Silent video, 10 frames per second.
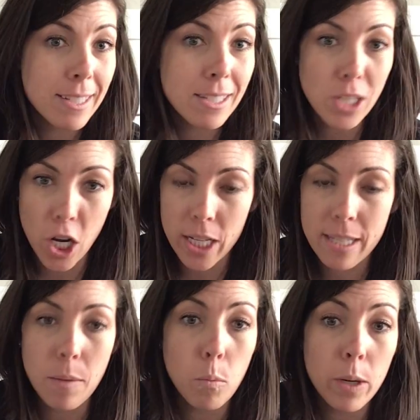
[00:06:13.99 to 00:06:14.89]
It's
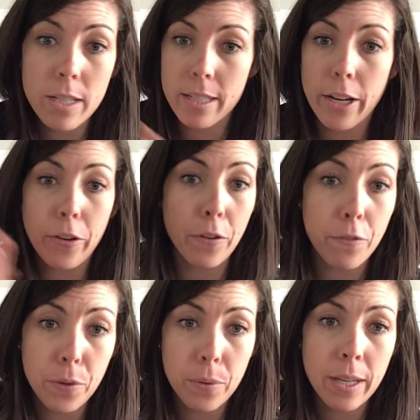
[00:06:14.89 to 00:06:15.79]
awesome. We just enter the
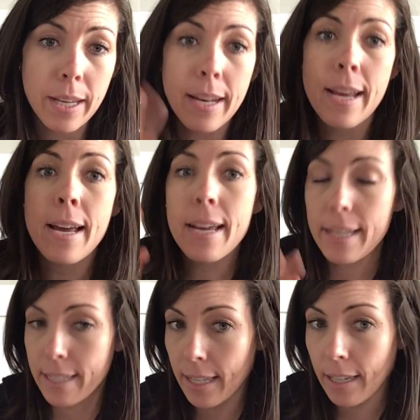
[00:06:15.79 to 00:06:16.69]
food in,
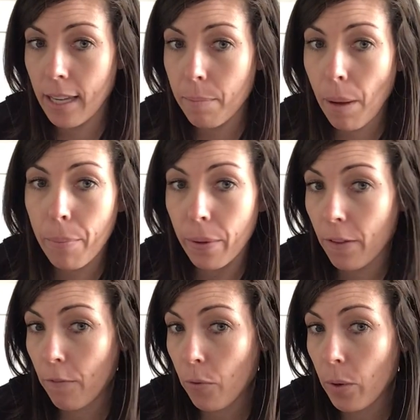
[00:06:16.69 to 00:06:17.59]
it's going to keep up with
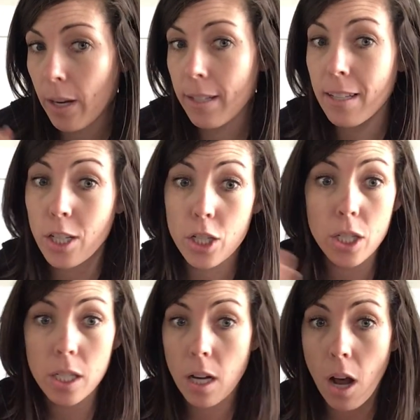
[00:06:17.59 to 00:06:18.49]
it for us, and it's
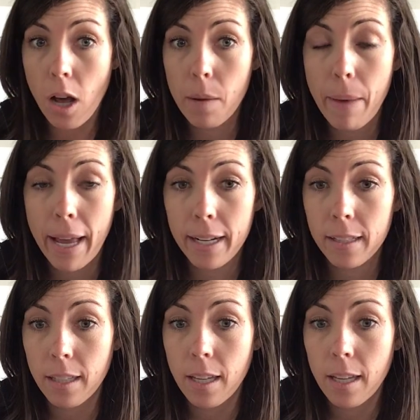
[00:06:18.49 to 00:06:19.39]
just going to
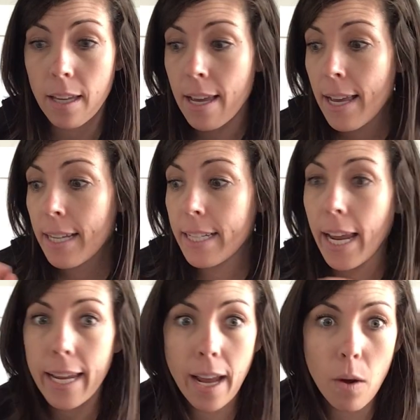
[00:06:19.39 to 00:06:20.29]
automatically
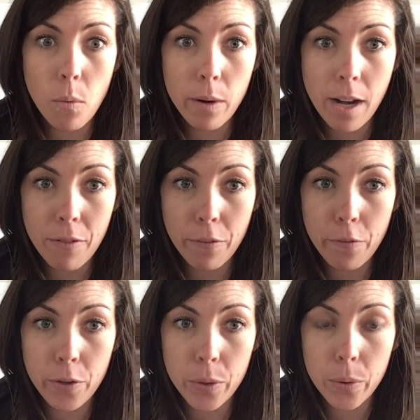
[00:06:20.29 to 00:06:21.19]
take out whatever
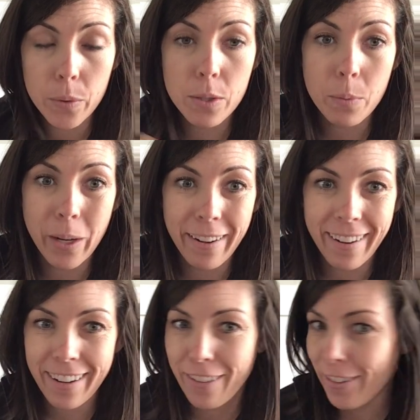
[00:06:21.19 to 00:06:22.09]
foods we are
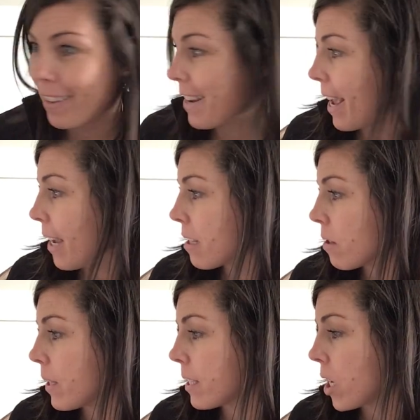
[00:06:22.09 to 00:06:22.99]
eating for the day.
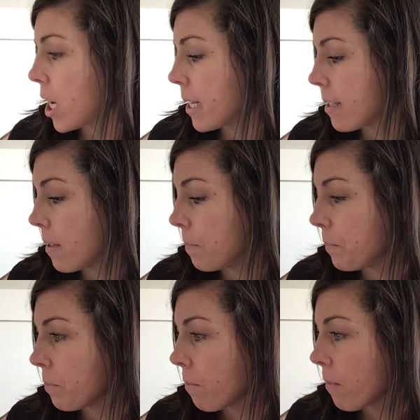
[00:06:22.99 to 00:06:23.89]
So that's awesome.